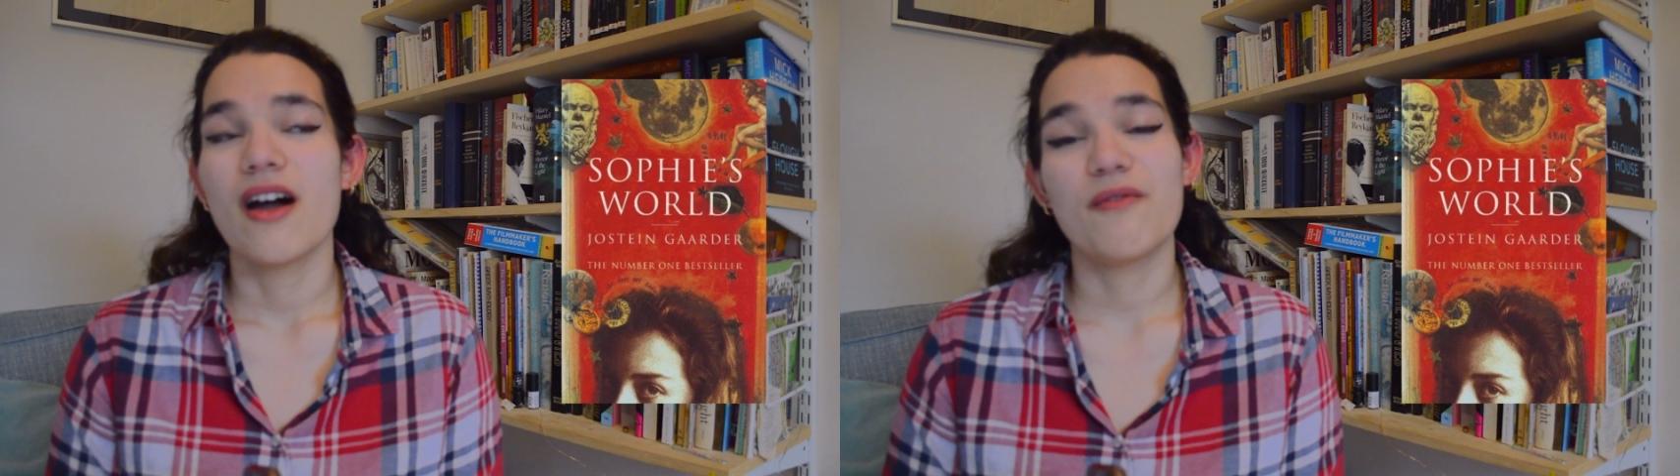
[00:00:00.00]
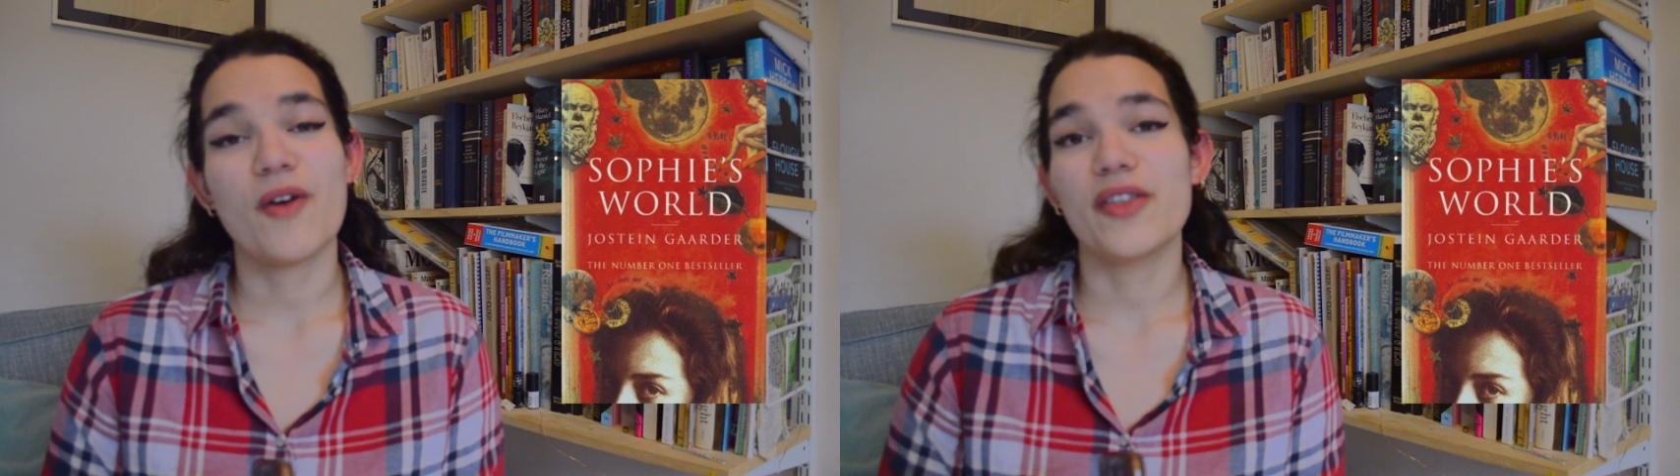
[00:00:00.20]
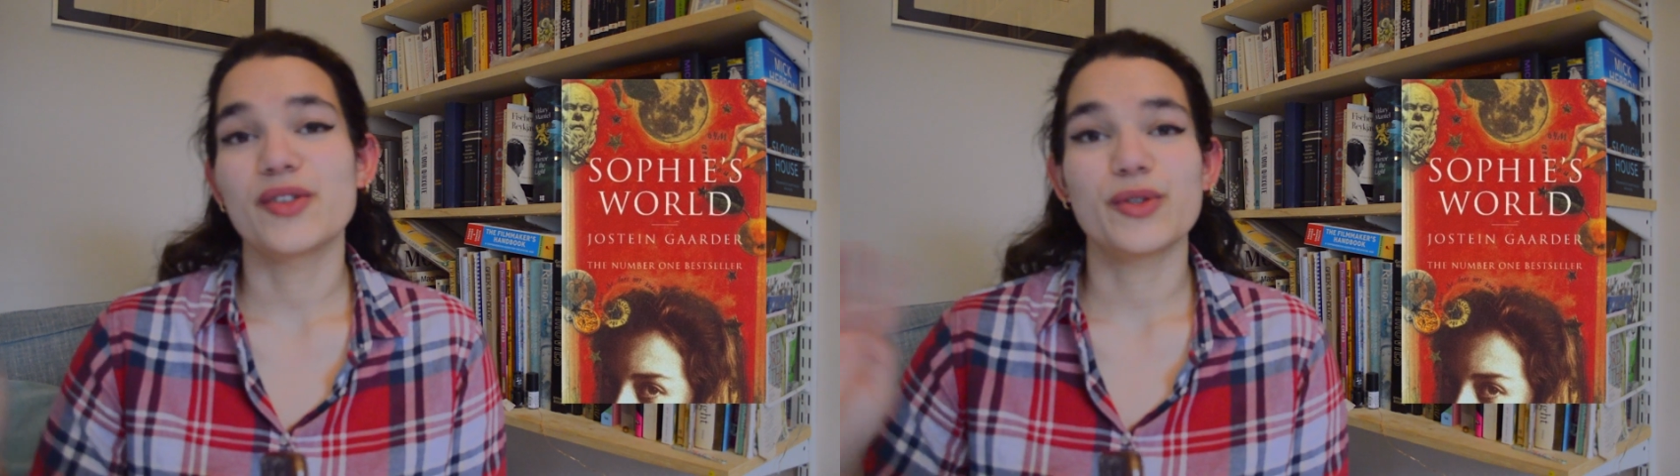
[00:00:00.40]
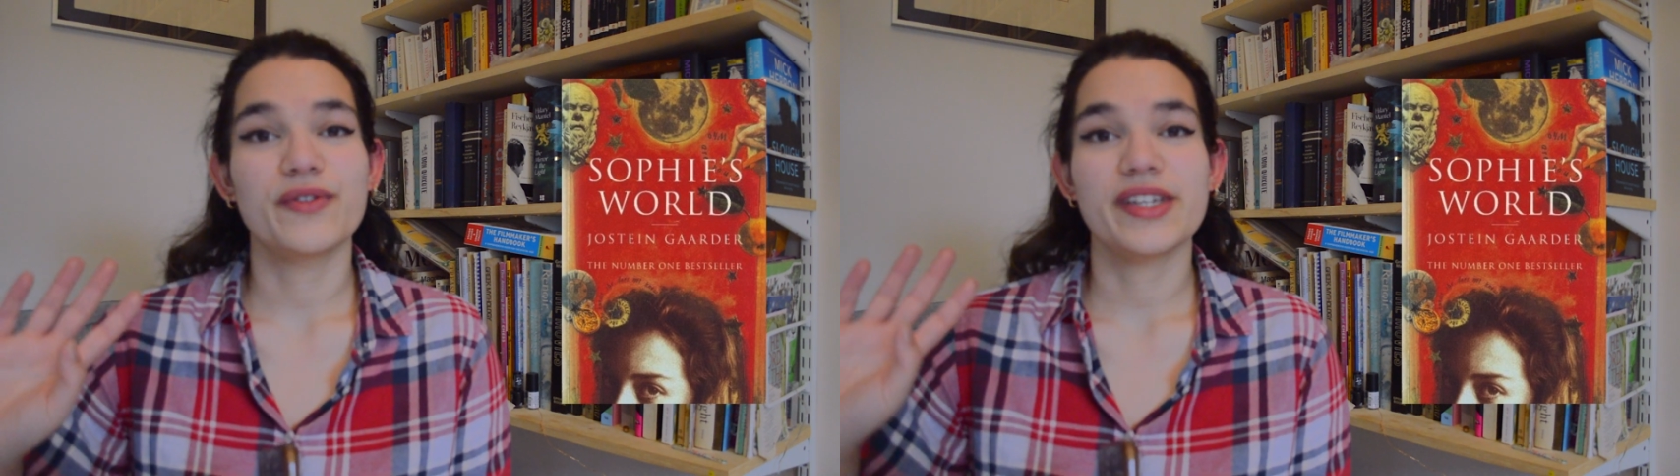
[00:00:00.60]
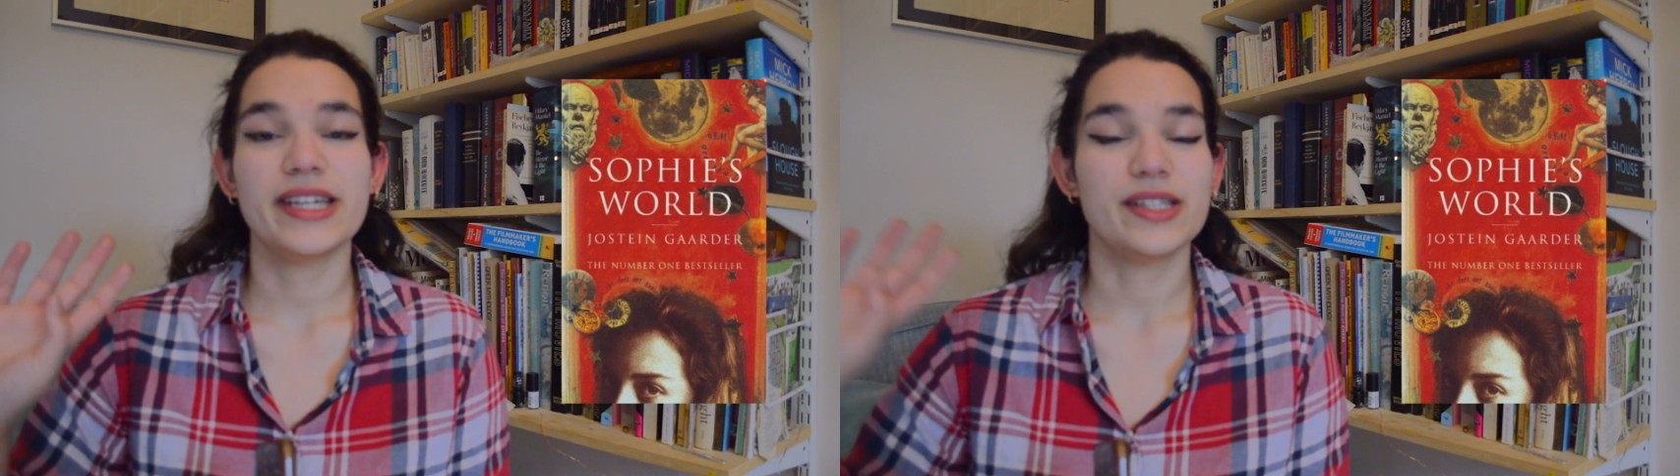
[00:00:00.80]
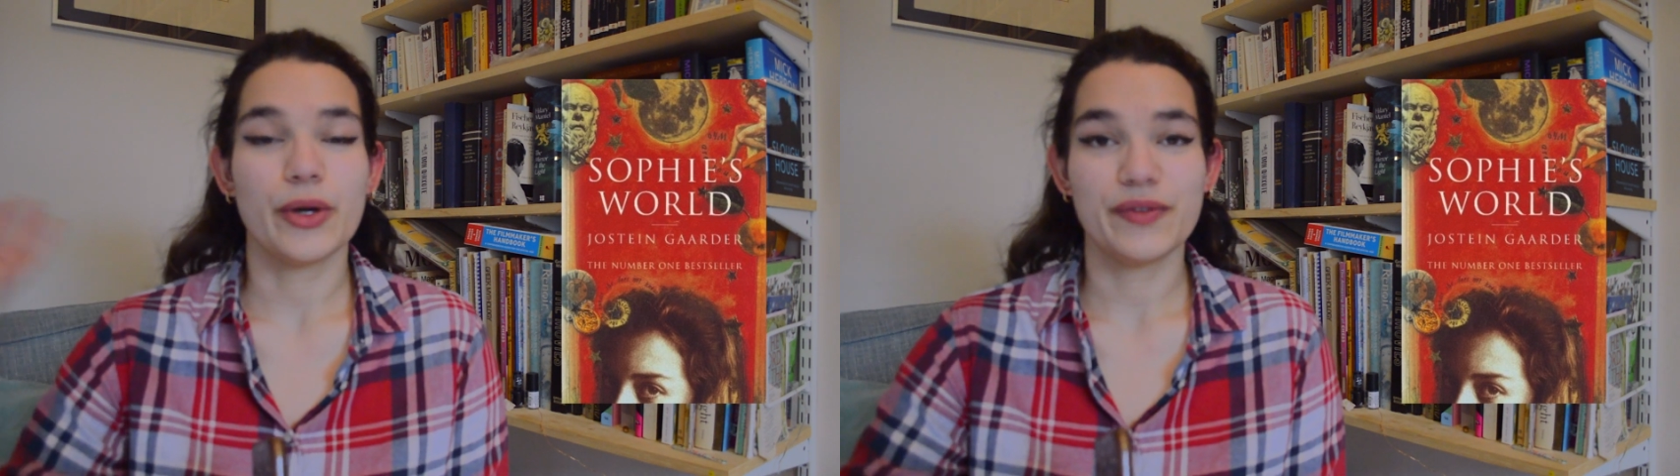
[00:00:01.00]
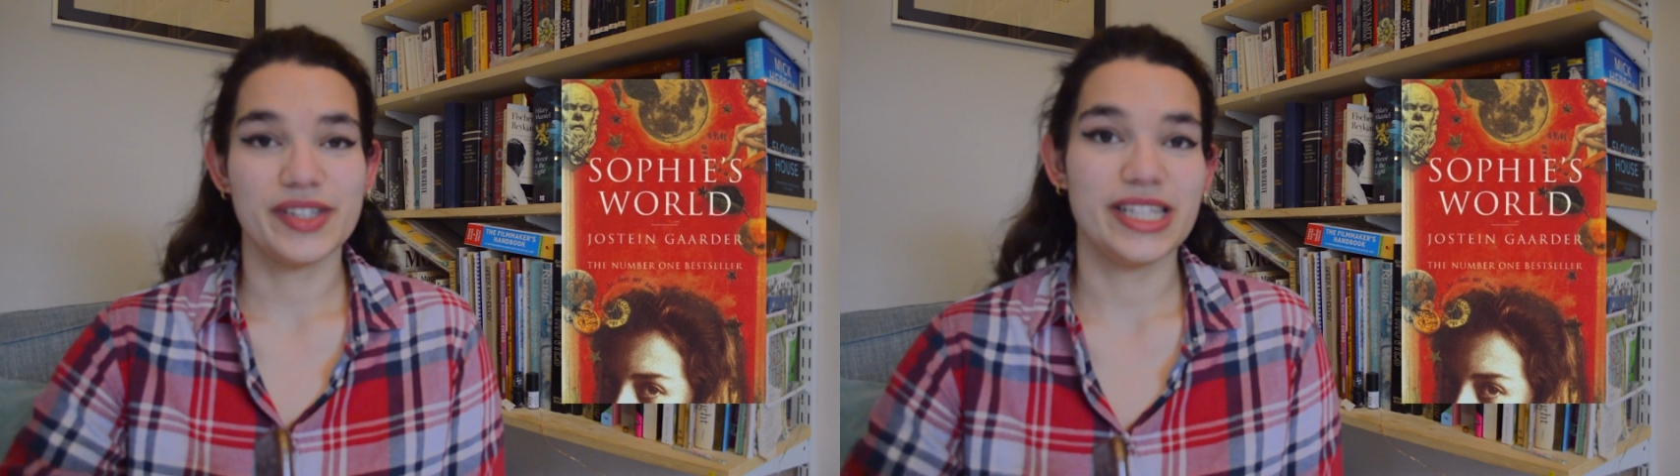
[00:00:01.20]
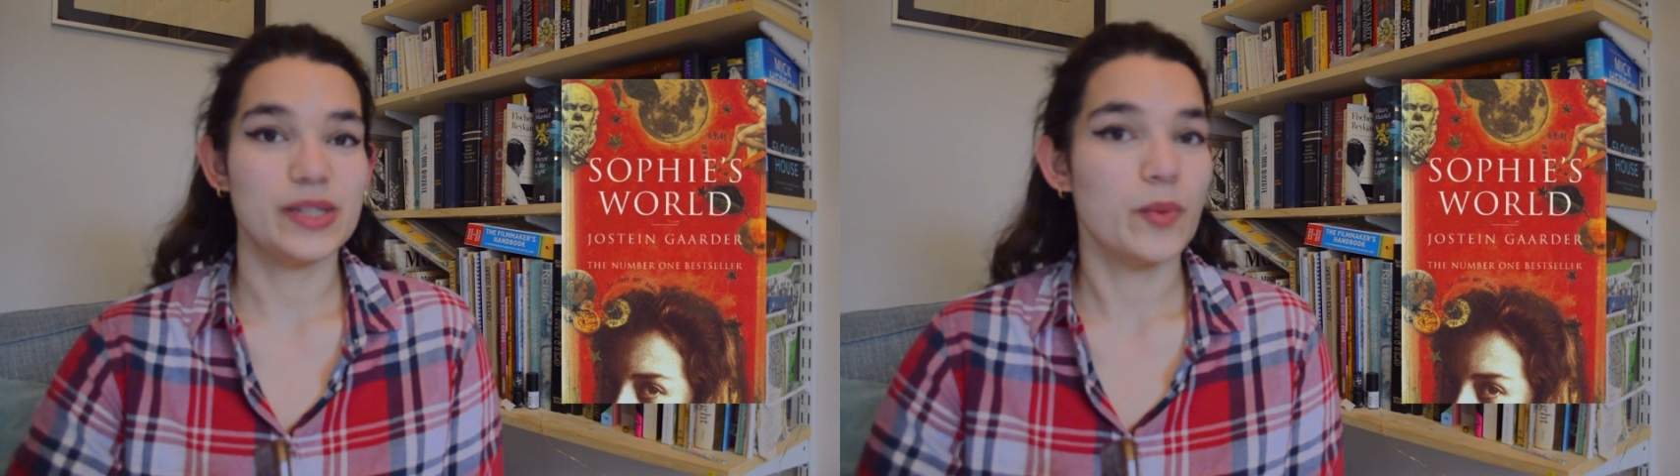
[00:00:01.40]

Her father sort of is overseas